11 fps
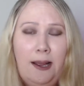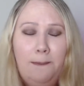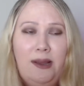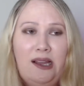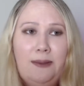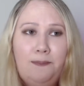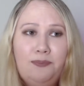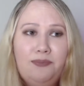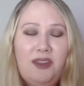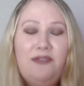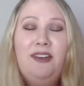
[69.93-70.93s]
But
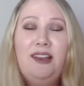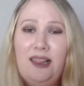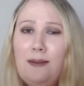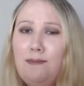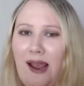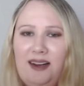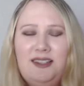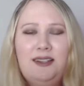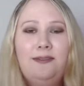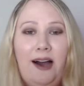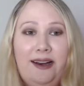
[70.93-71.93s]
the thing that makes
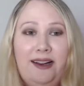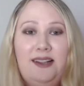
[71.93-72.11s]
it funny